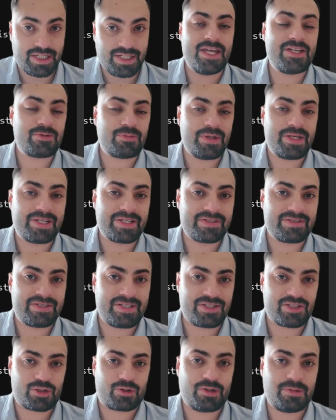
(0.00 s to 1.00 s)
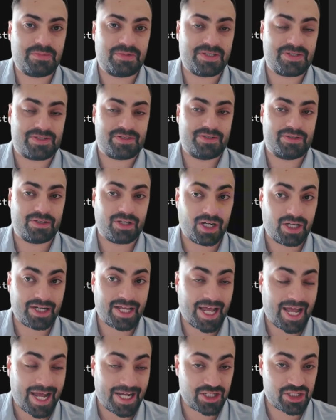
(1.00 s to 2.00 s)
is because this script does
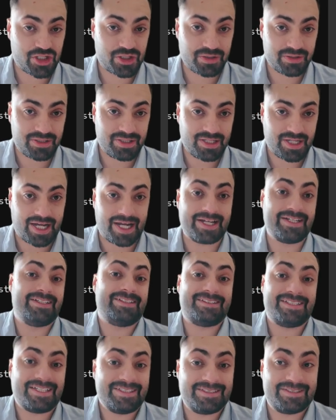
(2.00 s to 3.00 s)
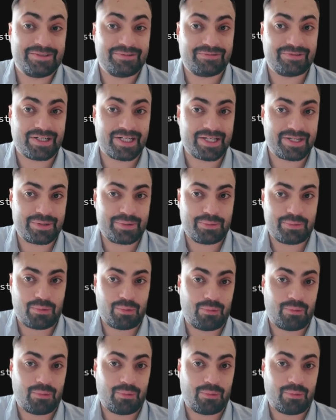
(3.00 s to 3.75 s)
not actually identify